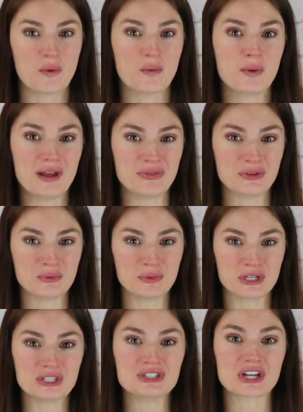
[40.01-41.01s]
When the
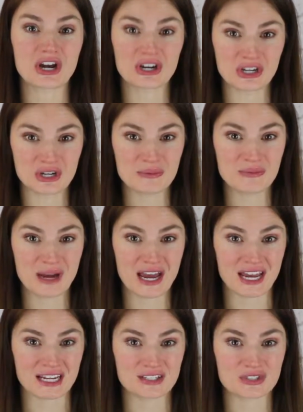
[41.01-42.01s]
words are
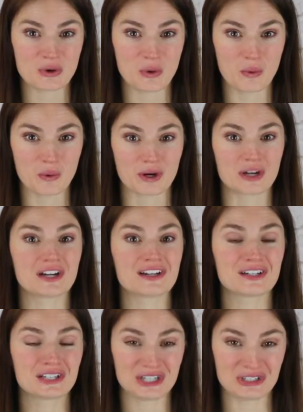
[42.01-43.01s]
combined or
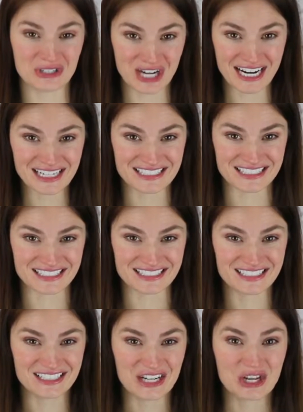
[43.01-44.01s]

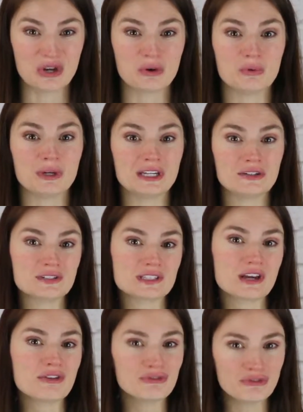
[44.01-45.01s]
contracted, we use
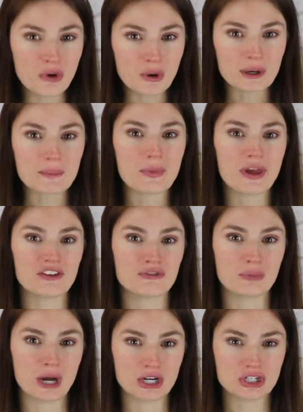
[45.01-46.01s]
a form
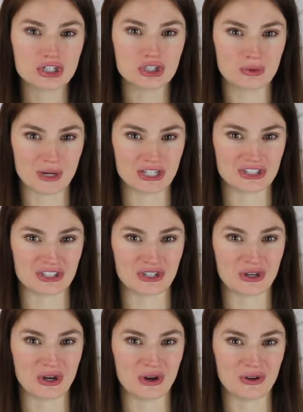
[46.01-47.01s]
of punctuation
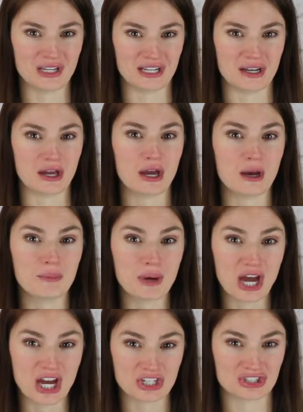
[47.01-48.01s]
called an
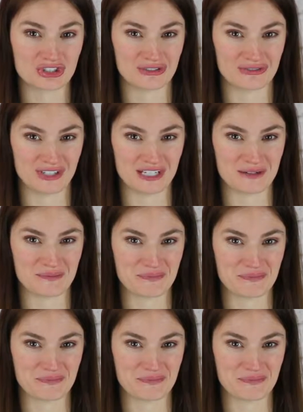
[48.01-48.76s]
apostrophe.